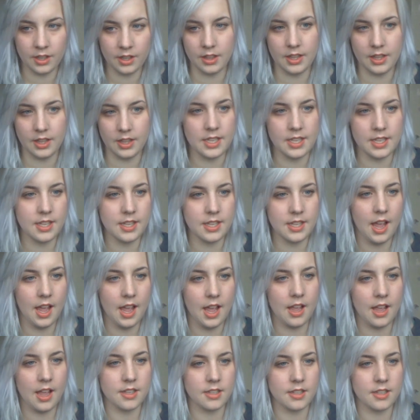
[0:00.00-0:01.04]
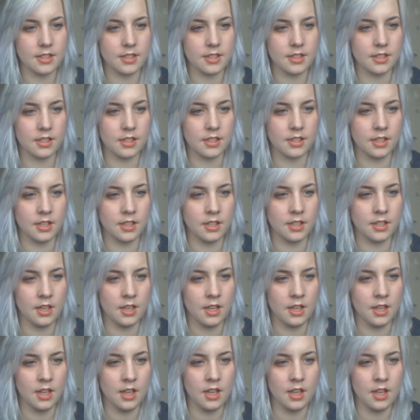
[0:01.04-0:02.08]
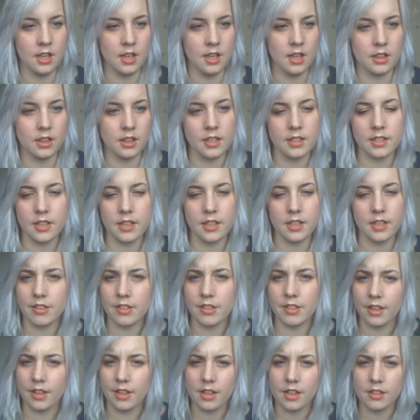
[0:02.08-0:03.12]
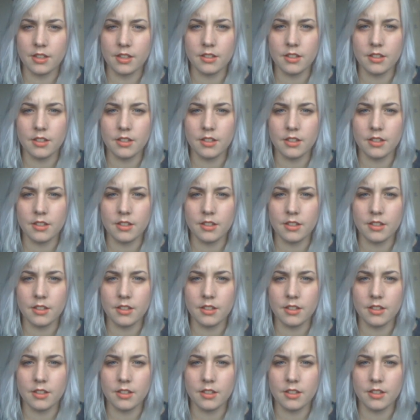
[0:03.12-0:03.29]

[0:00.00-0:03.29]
This has... Let's get rid of that.